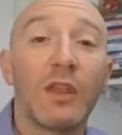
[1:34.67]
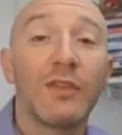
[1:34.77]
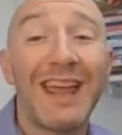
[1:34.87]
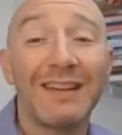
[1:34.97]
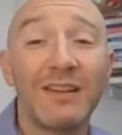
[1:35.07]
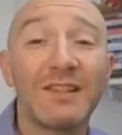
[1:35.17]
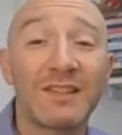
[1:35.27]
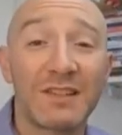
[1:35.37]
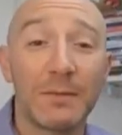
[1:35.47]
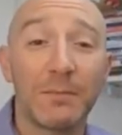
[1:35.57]
The headlines are
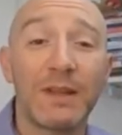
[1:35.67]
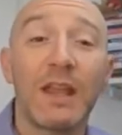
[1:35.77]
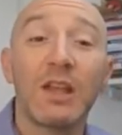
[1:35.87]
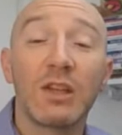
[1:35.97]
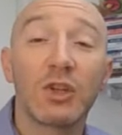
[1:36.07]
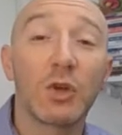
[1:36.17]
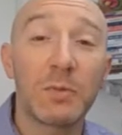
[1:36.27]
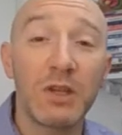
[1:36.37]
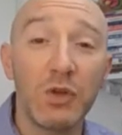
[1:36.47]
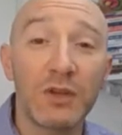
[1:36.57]
simply: got to
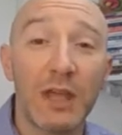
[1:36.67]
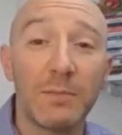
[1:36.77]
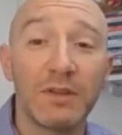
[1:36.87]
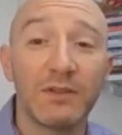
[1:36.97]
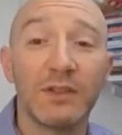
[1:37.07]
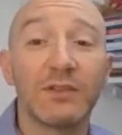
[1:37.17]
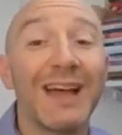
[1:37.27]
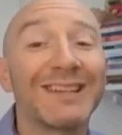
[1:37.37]
be a UK business